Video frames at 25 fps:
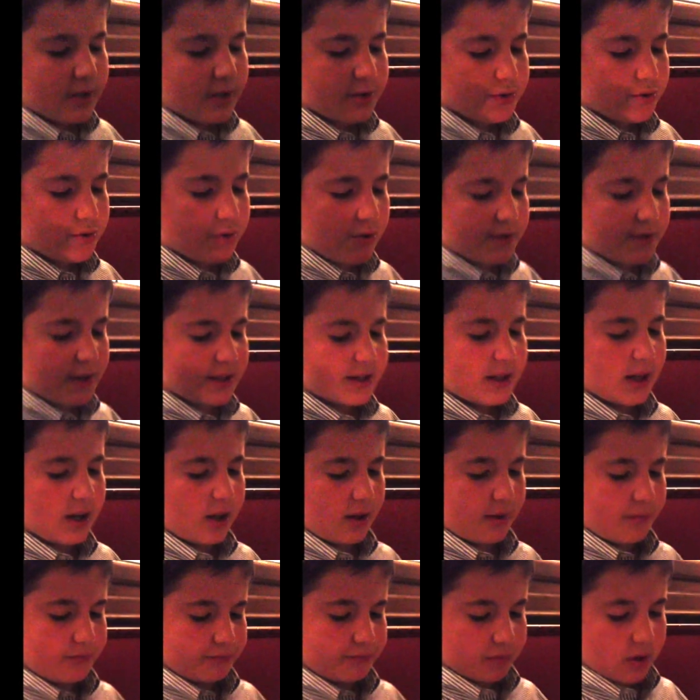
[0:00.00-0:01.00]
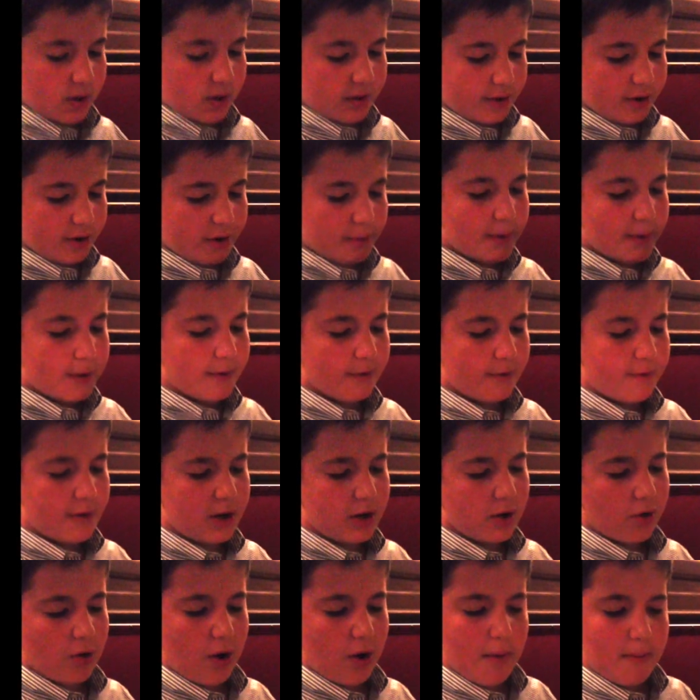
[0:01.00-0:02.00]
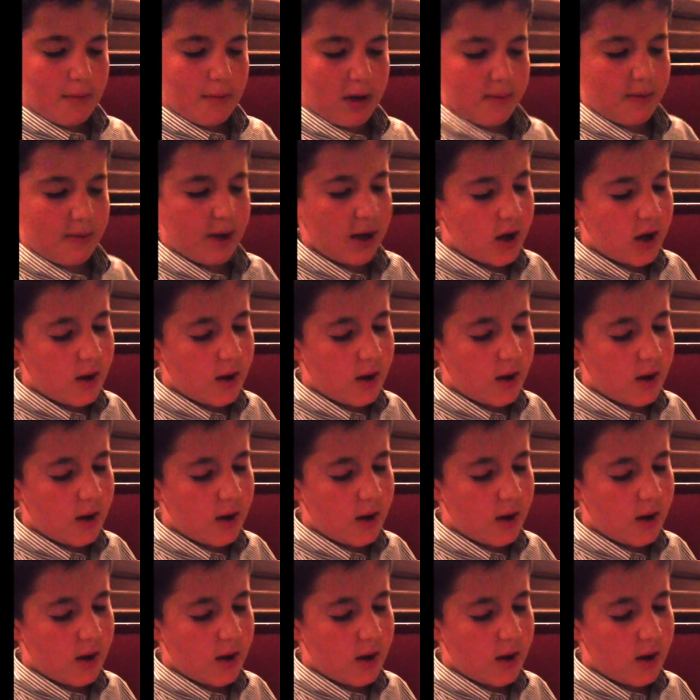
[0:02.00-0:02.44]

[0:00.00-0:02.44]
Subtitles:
Sort of tastes like a little bit of a vinaigrette, maybe.